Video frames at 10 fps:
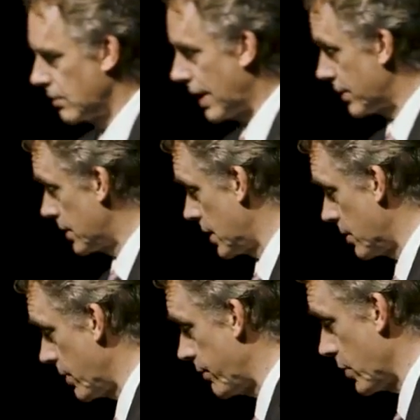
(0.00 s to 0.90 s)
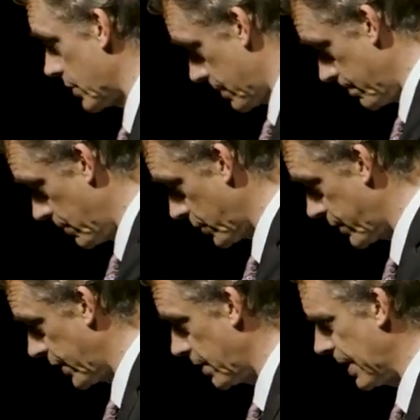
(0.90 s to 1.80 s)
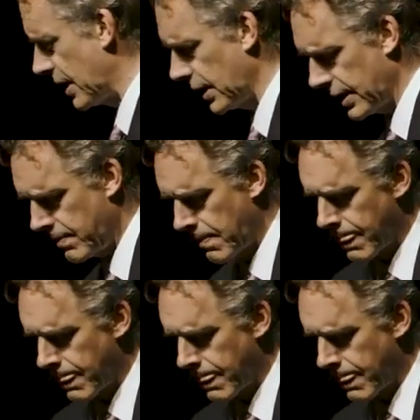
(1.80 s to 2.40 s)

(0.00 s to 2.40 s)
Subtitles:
rather than the reverse, most fundamentally.